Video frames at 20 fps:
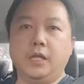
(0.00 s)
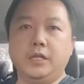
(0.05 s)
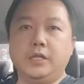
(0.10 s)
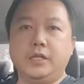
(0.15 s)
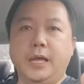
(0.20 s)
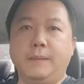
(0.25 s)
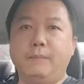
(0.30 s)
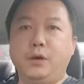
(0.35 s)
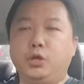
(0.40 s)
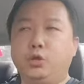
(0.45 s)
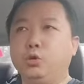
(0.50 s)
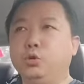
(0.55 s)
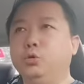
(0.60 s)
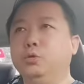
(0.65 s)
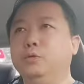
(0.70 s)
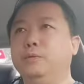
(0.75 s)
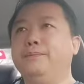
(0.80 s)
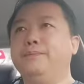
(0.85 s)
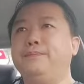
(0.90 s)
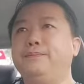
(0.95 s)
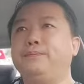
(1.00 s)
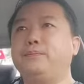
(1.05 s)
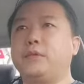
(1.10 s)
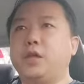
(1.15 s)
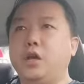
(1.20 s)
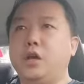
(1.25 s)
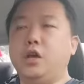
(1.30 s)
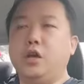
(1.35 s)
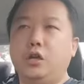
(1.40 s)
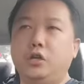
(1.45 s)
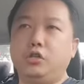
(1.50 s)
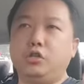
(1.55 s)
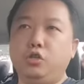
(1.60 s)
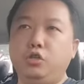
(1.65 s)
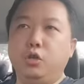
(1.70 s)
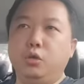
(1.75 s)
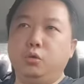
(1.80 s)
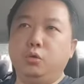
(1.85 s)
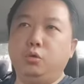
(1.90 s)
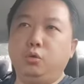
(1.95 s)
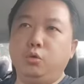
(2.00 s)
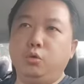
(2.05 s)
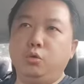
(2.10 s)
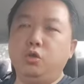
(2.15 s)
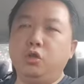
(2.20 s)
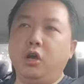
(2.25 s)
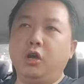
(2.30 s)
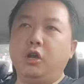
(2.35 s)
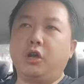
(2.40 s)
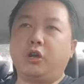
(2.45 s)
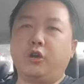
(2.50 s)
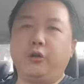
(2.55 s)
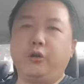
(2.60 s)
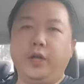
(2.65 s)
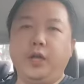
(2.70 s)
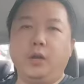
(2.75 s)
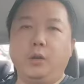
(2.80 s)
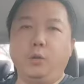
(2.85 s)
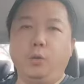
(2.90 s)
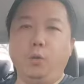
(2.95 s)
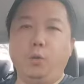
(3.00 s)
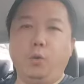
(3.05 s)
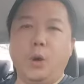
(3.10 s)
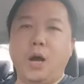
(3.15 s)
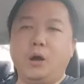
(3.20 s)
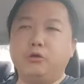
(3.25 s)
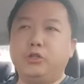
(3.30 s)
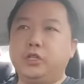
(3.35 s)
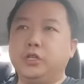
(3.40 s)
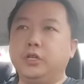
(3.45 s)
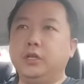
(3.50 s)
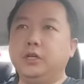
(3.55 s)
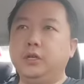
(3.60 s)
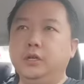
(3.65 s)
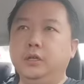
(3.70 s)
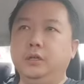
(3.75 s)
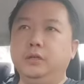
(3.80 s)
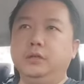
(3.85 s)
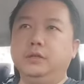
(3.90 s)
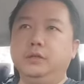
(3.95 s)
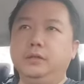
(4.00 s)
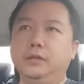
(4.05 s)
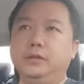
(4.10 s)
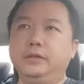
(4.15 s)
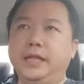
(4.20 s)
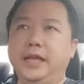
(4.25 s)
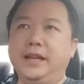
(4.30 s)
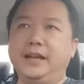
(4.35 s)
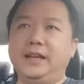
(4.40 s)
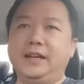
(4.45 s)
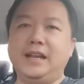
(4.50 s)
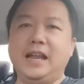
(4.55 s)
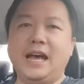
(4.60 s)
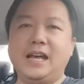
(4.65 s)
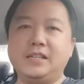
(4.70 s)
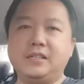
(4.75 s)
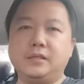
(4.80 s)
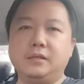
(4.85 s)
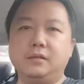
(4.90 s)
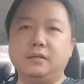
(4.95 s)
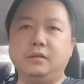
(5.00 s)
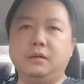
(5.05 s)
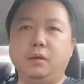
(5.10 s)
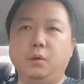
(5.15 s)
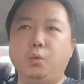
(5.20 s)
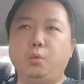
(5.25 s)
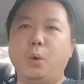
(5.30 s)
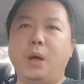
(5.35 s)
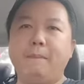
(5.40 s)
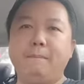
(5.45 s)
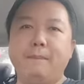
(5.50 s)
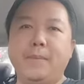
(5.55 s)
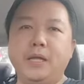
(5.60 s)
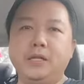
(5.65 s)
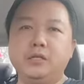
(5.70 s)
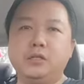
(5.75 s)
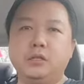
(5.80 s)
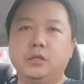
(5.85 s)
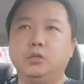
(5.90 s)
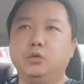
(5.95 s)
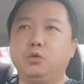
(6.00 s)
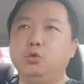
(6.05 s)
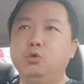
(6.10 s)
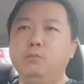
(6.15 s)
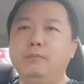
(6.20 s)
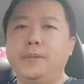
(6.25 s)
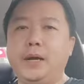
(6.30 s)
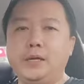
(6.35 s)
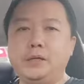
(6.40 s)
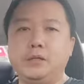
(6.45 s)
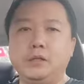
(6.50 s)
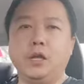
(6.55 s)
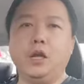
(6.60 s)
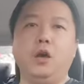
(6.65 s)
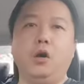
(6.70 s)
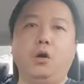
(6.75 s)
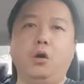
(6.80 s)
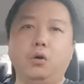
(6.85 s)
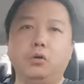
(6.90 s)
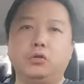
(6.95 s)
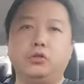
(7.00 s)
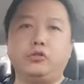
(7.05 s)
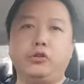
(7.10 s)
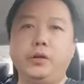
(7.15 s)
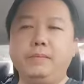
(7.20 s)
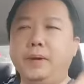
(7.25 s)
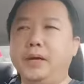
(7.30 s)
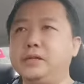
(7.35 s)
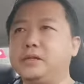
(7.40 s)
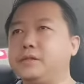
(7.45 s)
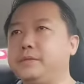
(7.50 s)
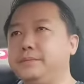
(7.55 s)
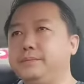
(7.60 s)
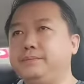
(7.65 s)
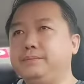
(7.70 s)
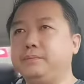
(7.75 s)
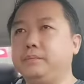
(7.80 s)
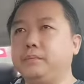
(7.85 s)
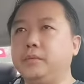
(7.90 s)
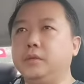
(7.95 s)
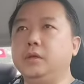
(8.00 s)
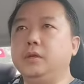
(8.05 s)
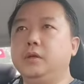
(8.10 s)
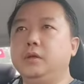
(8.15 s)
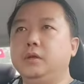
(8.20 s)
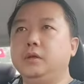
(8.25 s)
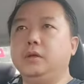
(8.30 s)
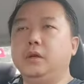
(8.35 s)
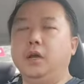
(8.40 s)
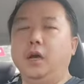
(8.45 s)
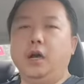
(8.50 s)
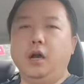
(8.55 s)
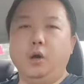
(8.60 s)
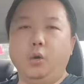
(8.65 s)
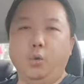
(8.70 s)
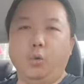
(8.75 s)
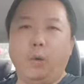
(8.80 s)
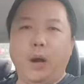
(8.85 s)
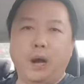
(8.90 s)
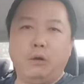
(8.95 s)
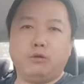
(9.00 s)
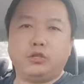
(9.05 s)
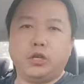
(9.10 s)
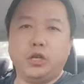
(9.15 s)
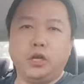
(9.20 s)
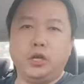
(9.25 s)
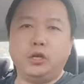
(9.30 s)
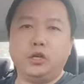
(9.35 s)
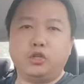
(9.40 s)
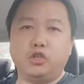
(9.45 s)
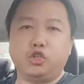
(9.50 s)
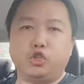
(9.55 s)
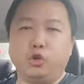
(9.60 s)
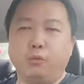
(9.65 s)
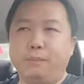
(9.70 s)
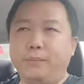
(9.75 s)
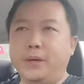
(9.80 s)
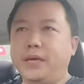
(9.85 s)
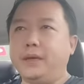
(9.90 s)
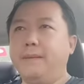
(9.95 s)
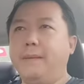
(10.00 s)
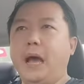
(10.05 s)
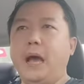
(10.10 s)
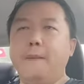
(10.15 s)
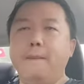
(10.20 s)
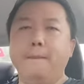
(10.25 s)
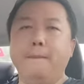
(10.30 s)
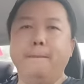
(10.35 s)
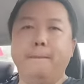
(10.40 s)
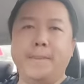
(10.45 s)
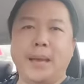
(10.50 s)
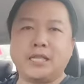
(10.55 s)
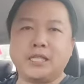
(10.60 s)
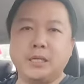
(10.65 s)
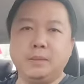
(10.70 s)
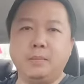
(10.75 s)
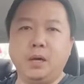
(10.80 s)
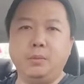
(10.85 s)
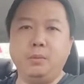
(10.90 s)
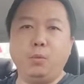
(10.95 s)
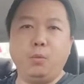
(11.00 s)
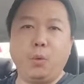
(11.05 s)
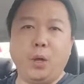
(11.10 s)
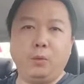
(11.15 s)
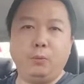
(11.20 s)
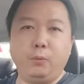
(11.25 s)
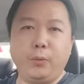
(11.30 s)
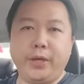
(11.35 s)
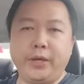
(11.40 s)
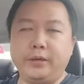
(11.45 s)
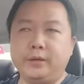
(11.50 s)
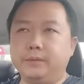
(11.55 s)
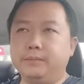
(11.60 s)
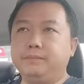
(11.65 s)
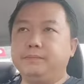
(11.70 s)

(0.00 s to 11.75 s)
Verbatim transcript: Number two, you do not create a voucher that lasts one month, two months, or three months. A voucher should be a maximum one week,